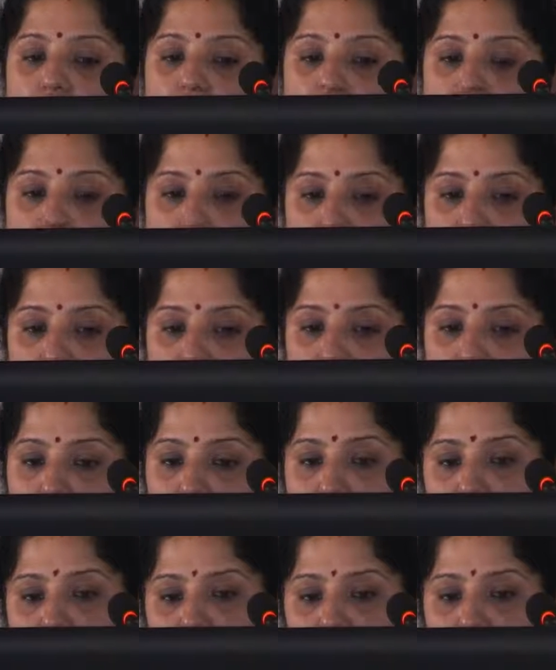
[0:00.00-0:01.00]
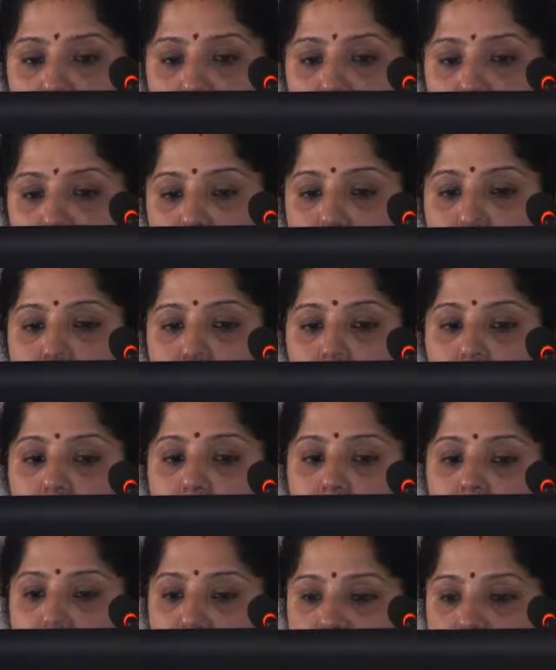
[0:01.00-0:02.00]
Or for the case of
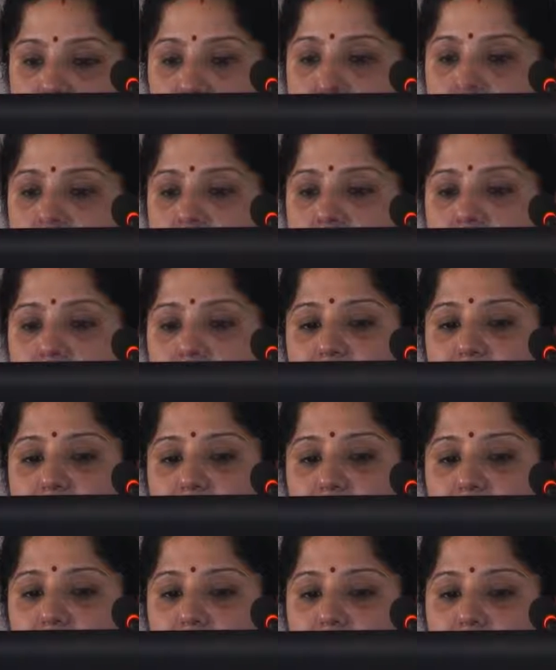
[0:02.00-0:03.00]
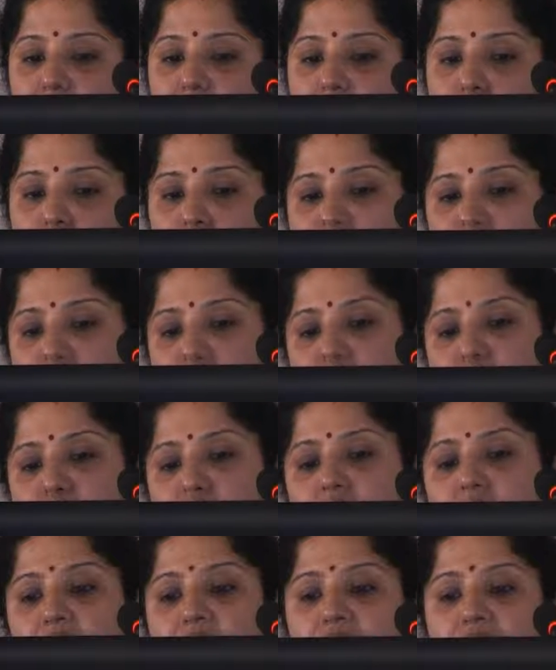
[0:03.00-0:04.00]
the cervical cancer, pap
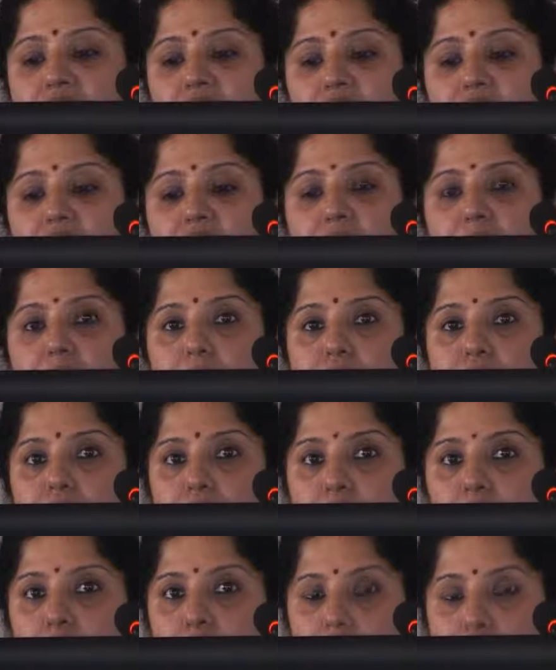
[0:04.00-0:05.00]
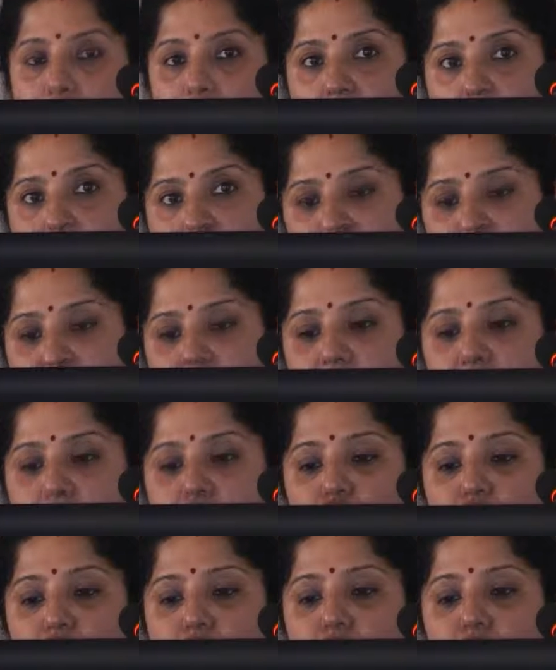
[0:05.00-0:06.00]
smear testing can be done at the
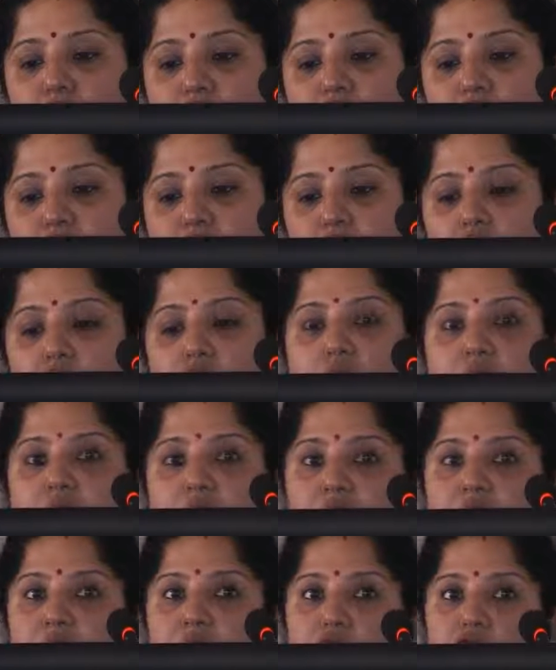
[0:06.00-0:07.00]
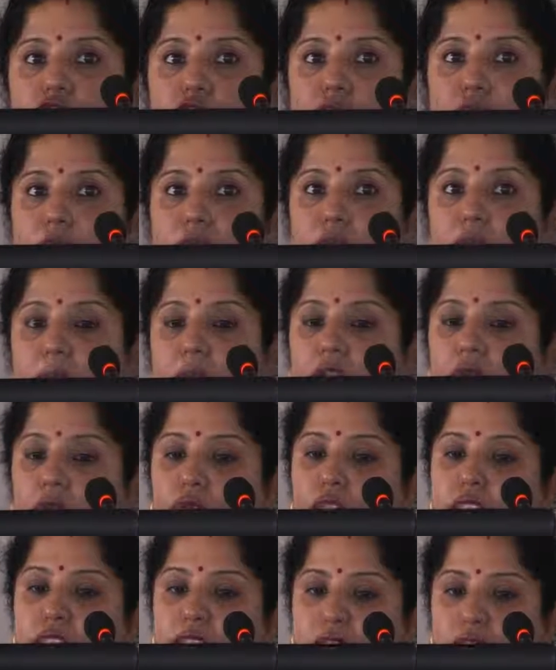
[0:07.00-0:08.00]
age of the 18 or at the age of the woman who
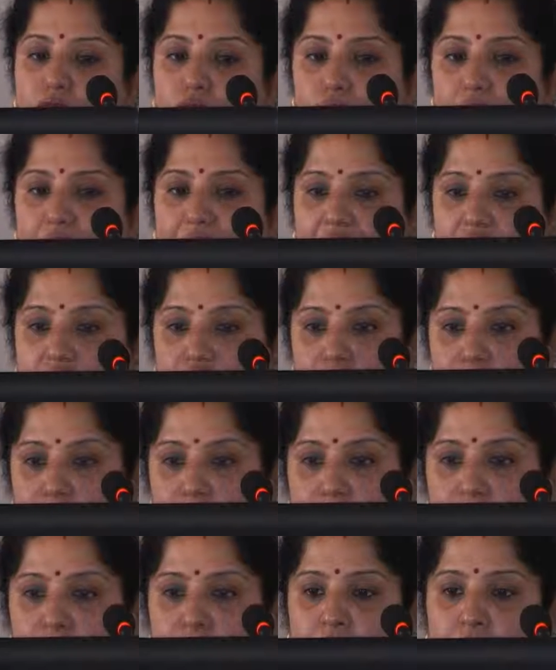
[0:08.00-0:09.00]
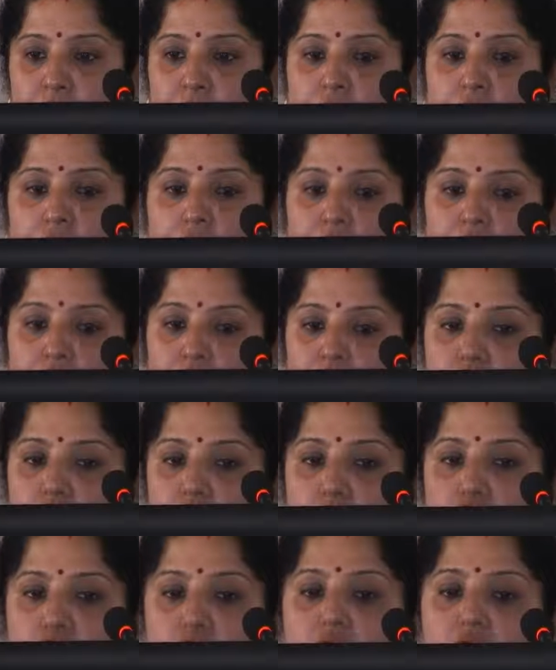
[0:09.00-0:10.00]
is sexually active. Or
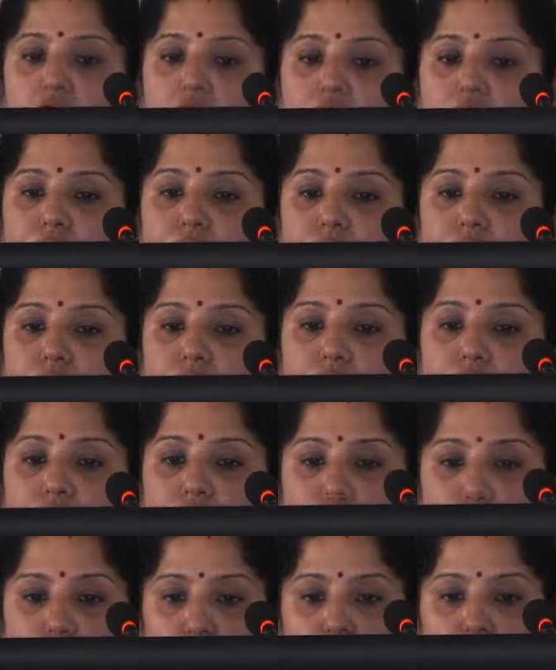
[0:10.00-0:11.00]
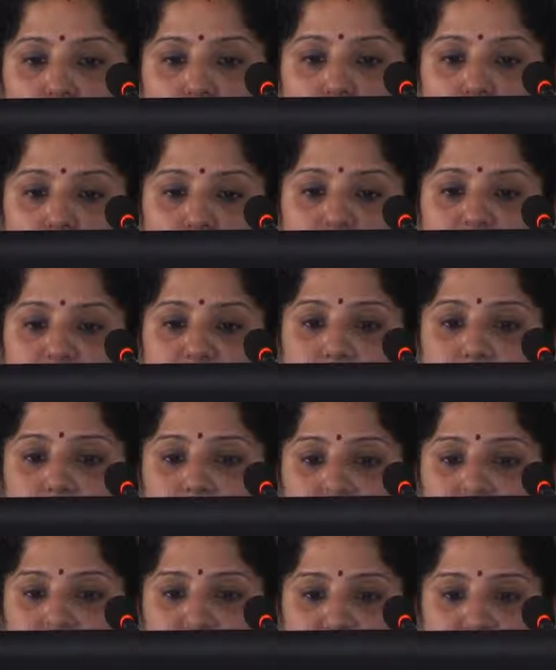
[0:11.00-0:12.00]
colon or the rectal,
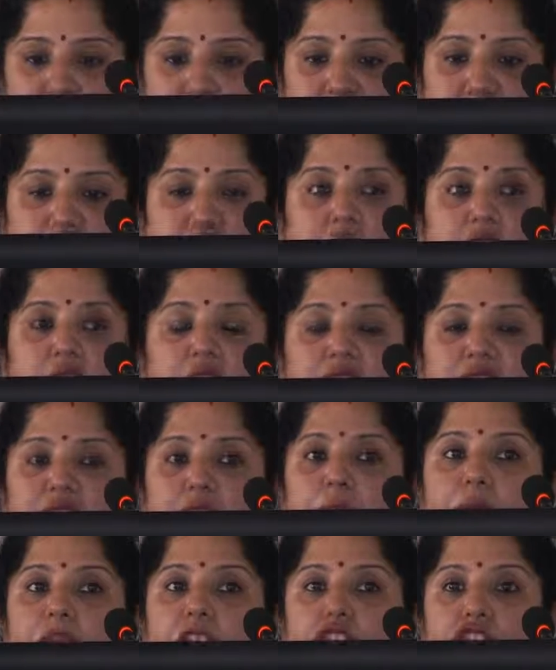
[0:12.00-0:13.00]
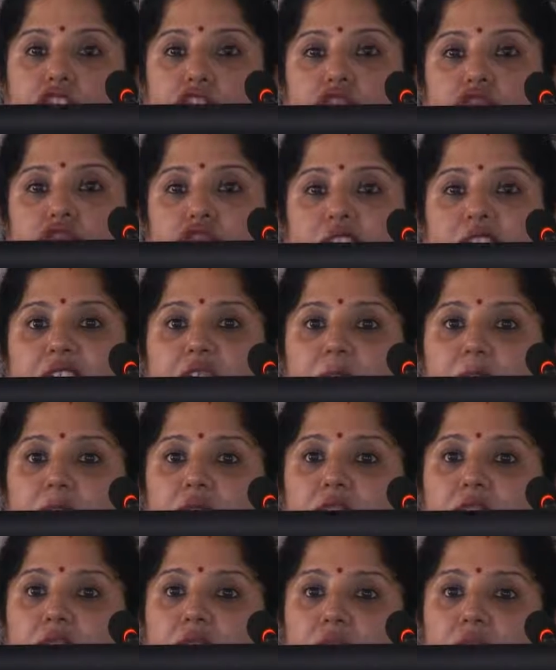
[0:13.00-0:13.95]
digital rectal examination usually can be done